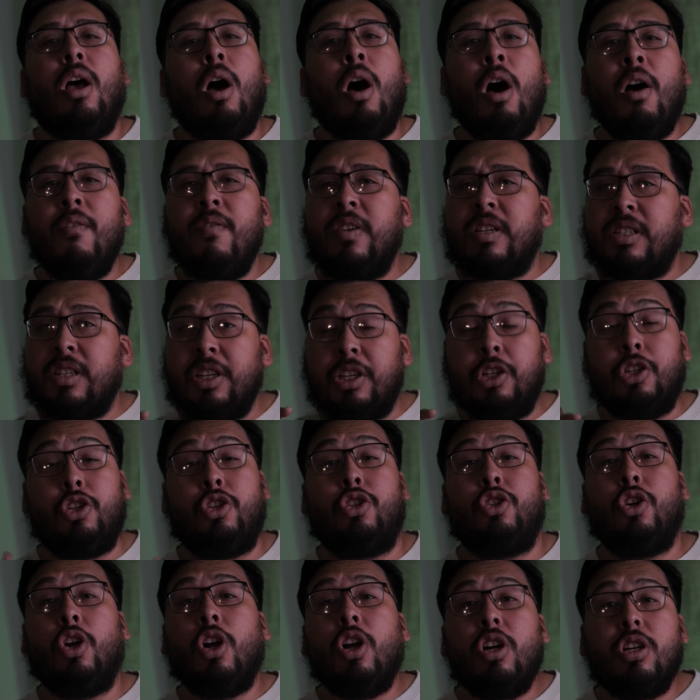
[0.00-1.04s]
obviously
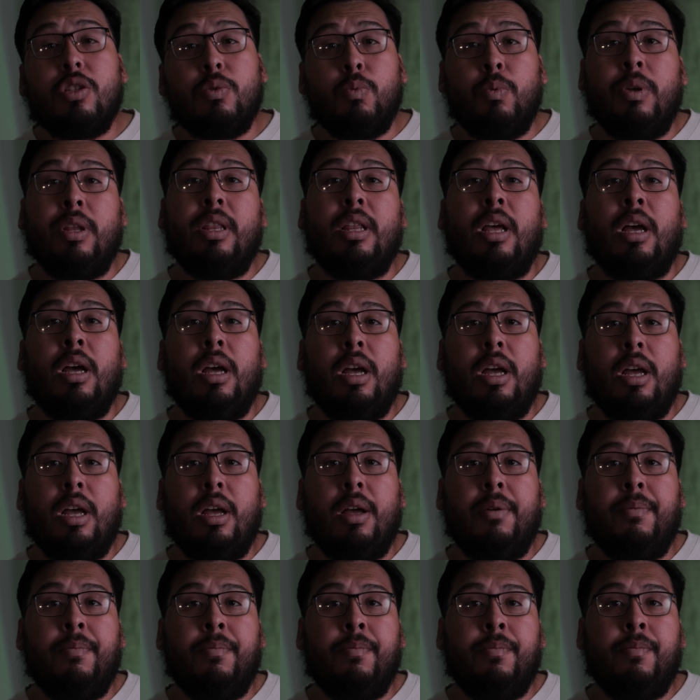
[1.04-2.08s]
shirts with
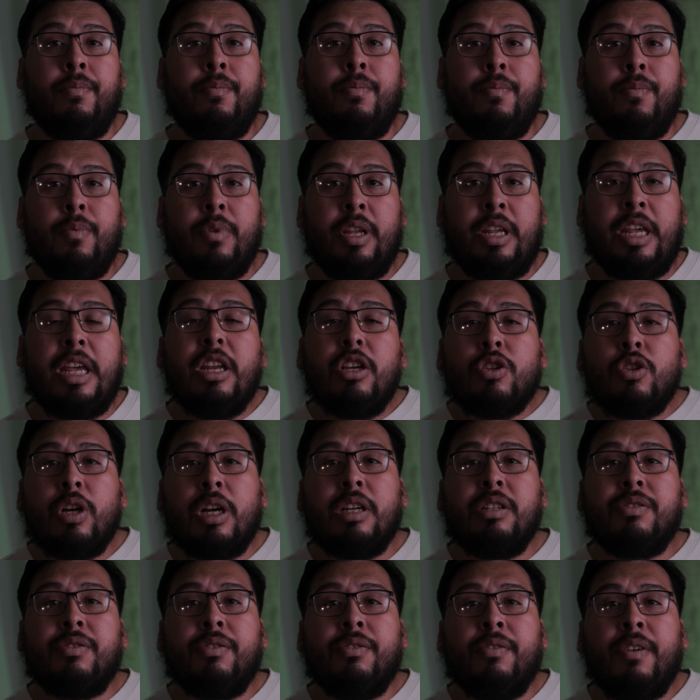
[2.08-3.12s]
heat
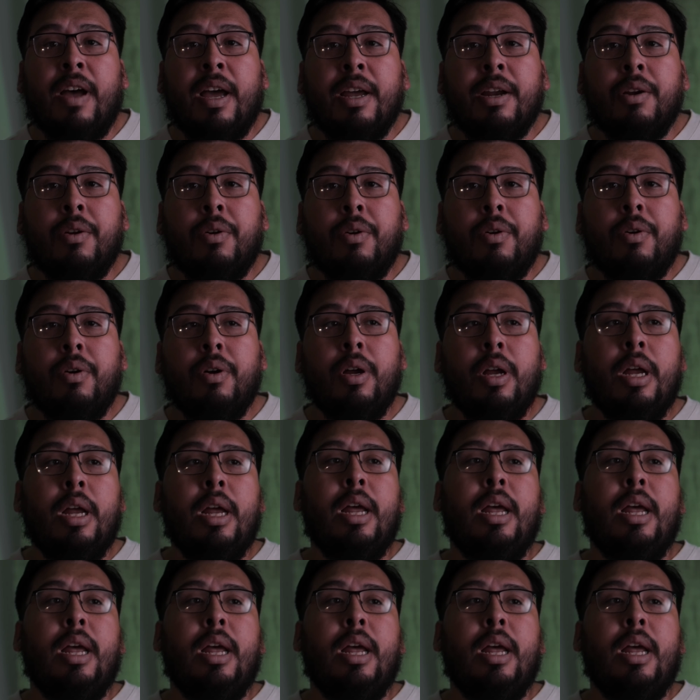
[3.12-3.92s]
transfer vinyl.